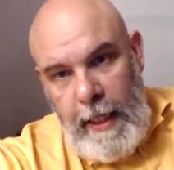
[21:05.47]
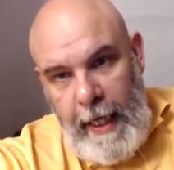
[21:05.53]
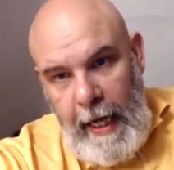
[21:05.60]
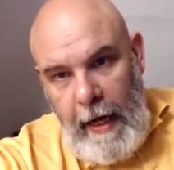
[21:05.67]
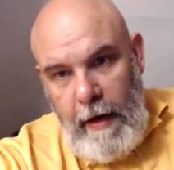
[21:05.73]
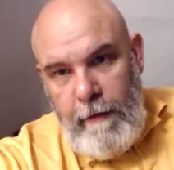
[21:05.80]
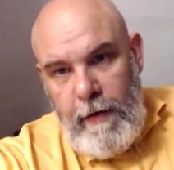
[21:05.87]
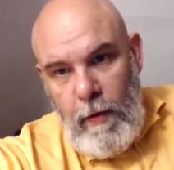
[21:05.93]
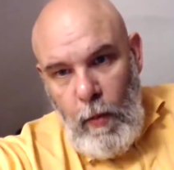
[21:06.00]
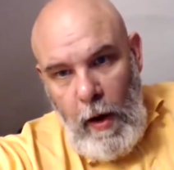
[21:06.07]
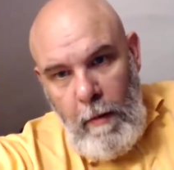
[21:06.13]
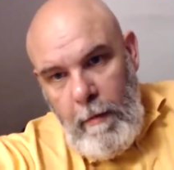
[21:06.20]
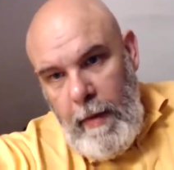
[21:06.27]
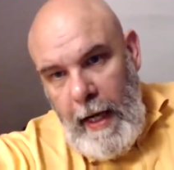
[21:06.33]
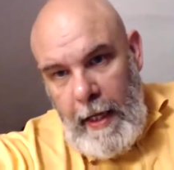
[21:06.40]
out of the
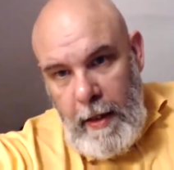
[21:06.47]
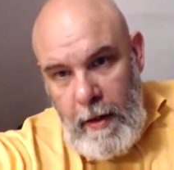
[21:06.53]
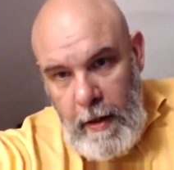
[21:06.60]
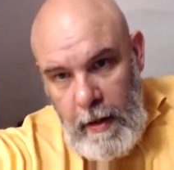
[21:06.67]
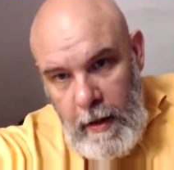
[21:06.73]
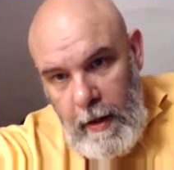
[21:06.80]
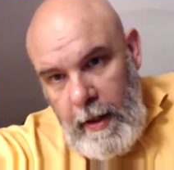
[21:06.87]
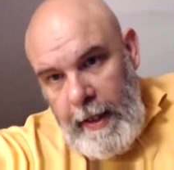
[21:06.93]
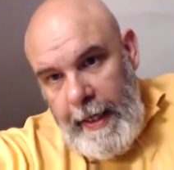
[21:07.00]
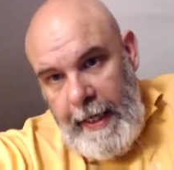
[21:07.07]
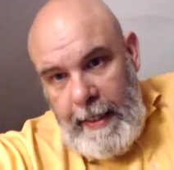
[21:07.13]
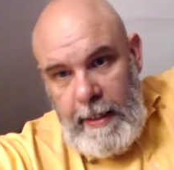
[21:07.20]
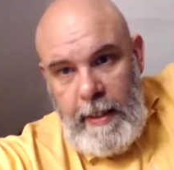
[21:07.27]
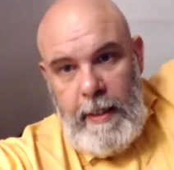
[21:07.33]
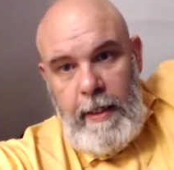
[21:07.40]
one bath
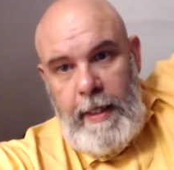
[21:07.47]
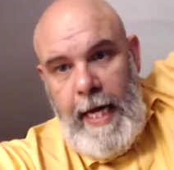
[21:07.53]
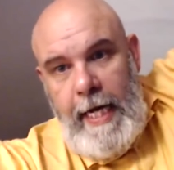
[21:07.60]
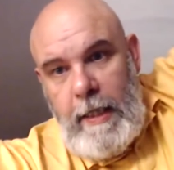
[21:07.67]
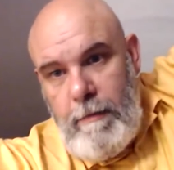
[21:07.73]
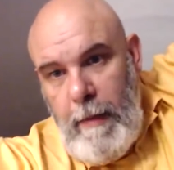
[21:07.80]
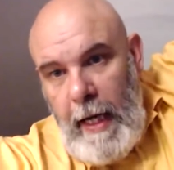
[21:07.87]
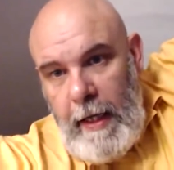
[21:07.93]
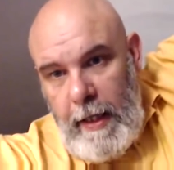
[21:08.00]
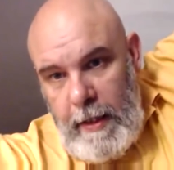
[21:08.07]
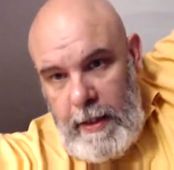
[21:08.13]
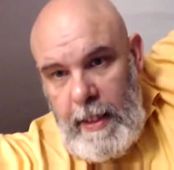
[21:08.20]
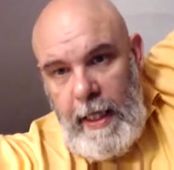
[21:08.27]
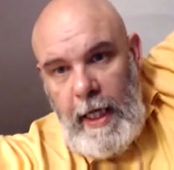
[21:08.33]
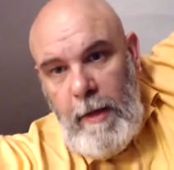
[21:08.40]
into the next bath
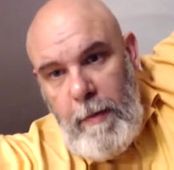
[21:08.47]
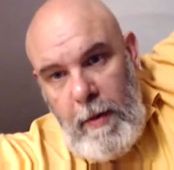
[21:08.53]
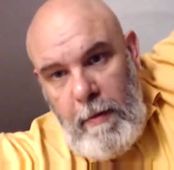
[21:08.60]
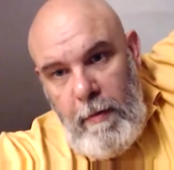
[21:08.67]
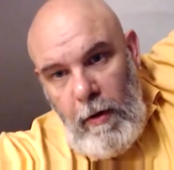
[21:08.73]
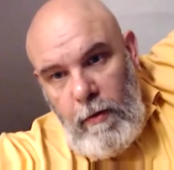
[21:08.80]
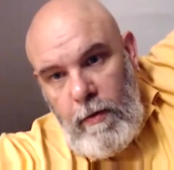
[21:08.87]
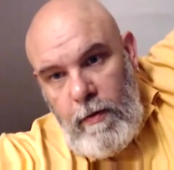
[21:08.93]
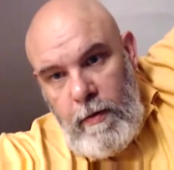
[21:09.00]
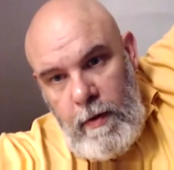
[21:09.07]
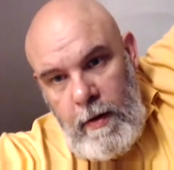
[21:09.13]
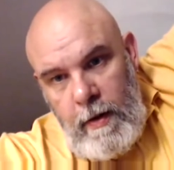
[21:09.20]
to keep it molten.